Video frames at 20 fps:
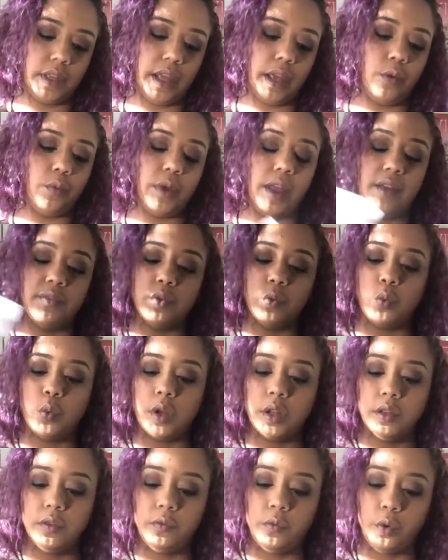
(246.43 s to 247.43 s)
And we have the
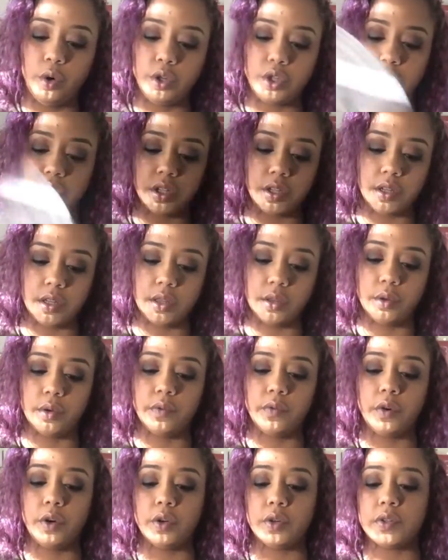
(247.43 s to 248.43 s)
Wheel of Fortune in the
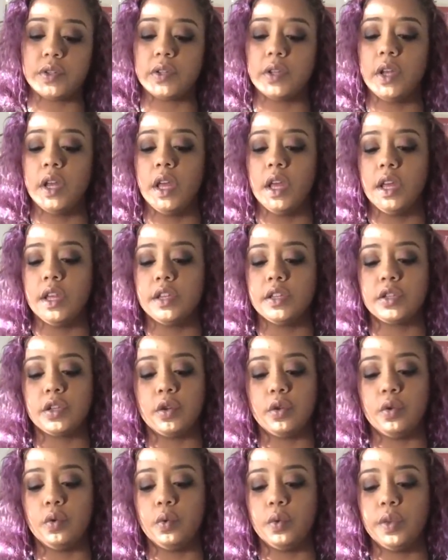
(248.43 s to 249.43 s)
reverse.
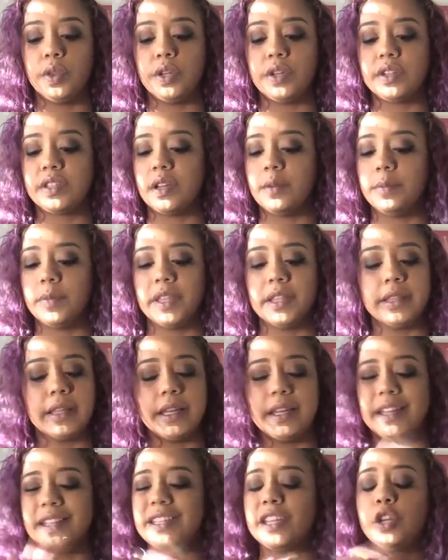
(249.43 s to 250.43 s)
So there's something
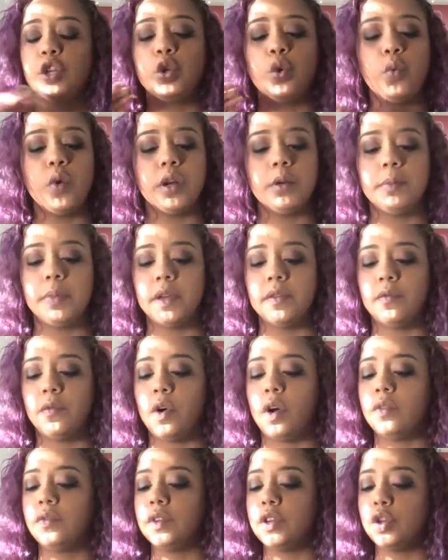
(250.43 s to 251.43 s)
that it's a, you don't want to be
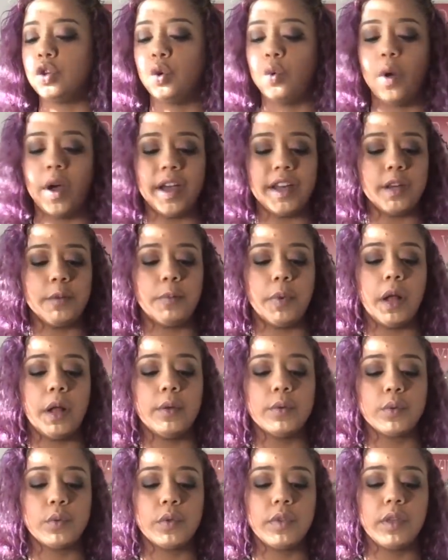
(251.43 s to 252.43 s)
involved in, you don't want any
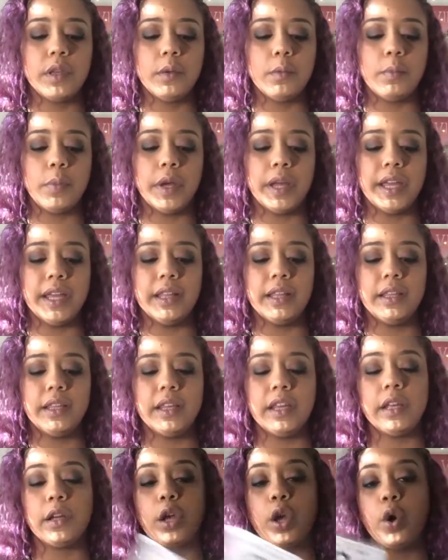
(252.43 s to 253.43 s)
problems with it, but it
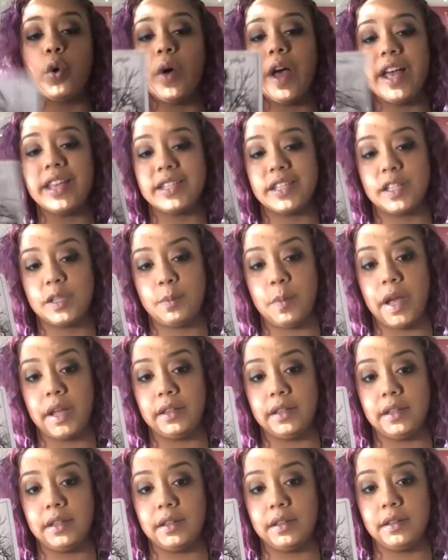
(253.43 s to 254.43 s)
didn't go as
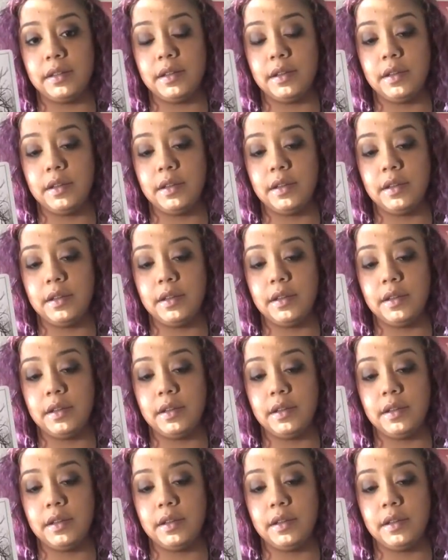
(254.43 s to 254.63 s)
expected.